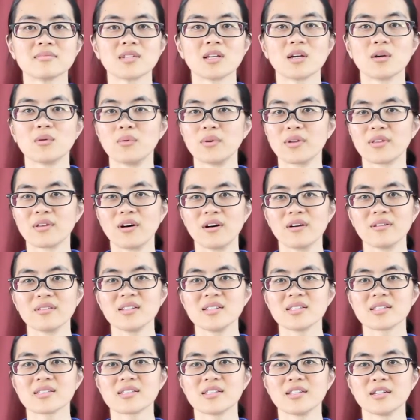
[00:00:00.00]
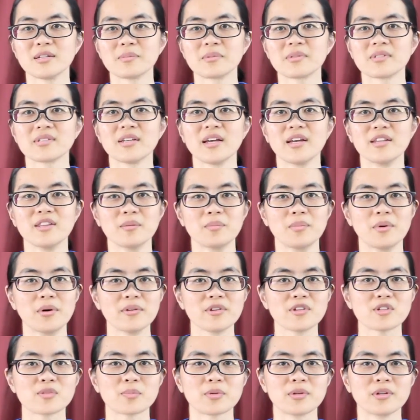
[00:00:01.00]
With all these tips and the
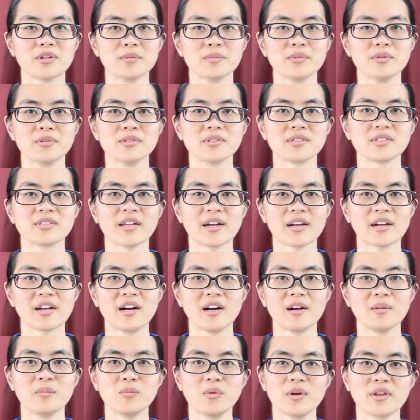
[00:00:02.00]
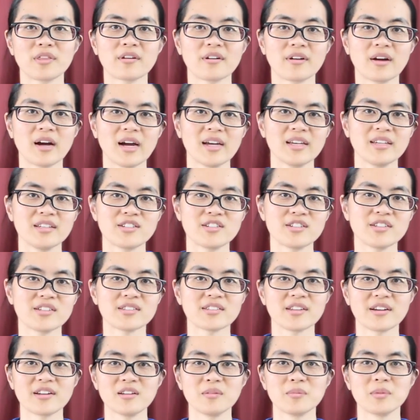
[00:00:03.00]
bonus printables that come with our IEG
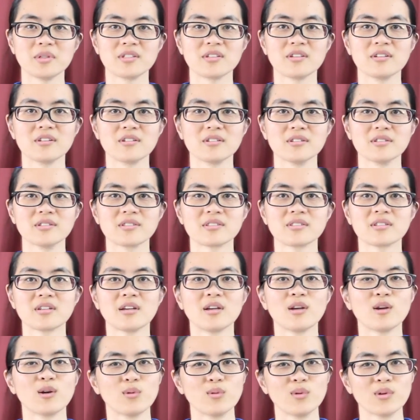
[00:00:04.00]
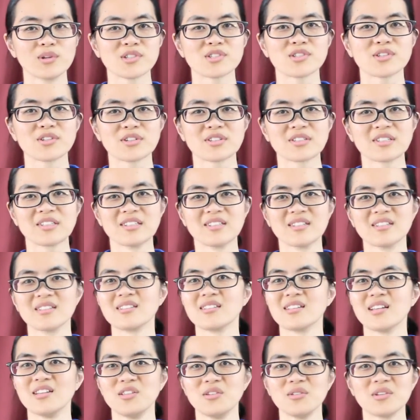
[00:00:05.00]
study materials, we're certain
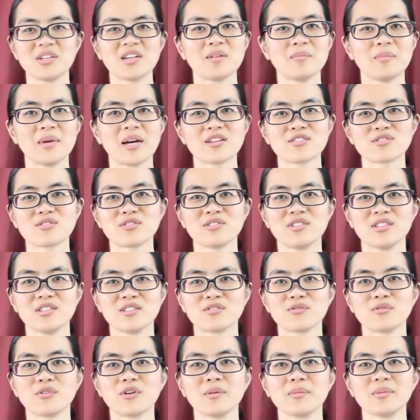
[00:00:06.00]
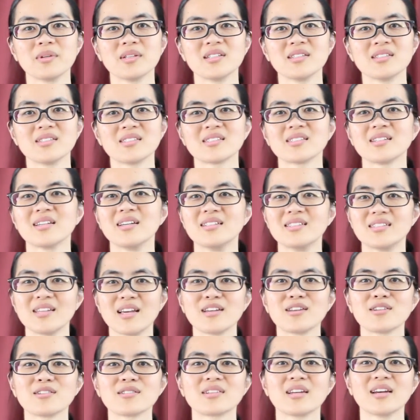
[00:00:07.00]
that you can master these formulas and
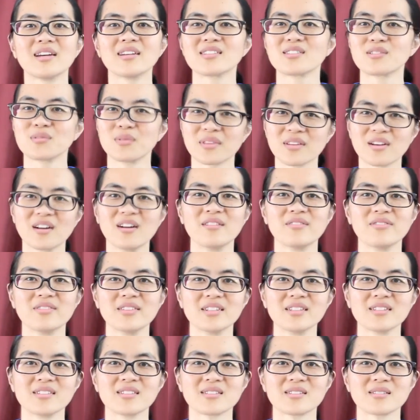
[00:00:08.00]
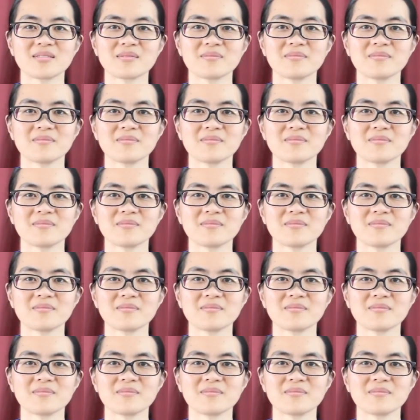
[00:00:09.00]
take your test with confidence.